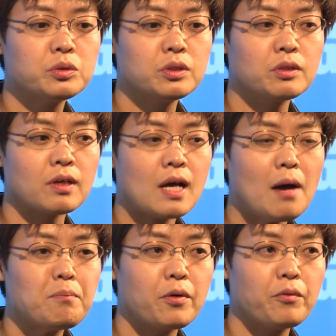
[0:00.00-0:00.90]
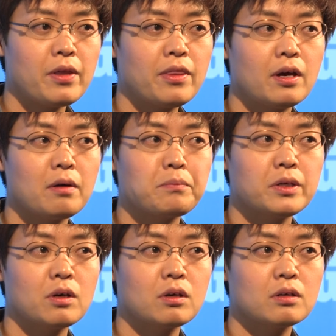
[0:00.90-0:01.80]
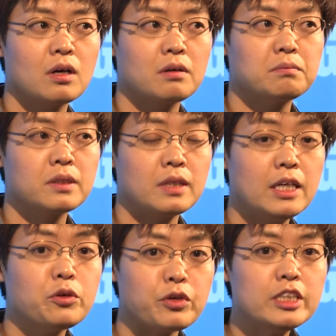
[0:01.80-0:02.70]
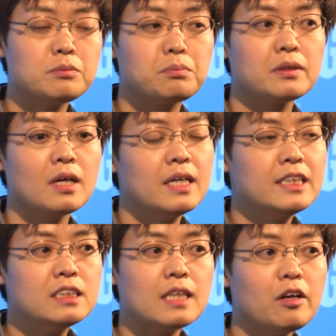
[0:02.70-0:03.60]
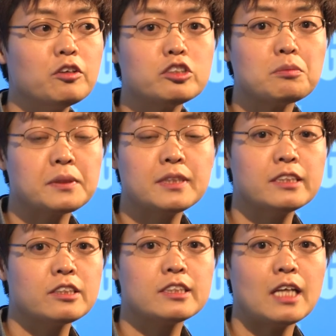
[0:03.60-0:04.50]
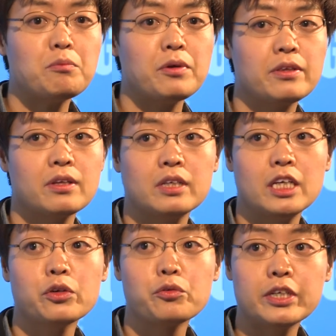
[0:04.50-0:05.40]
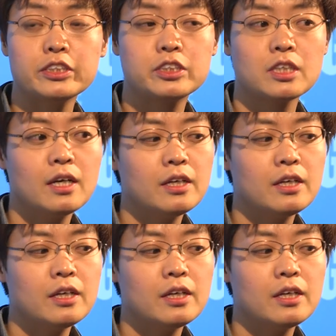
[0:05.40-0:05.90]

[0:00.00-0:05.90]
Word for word: you know the cup with the um, you know uh, the EUREACH, but it's not hundred percent the same with the EUREACH.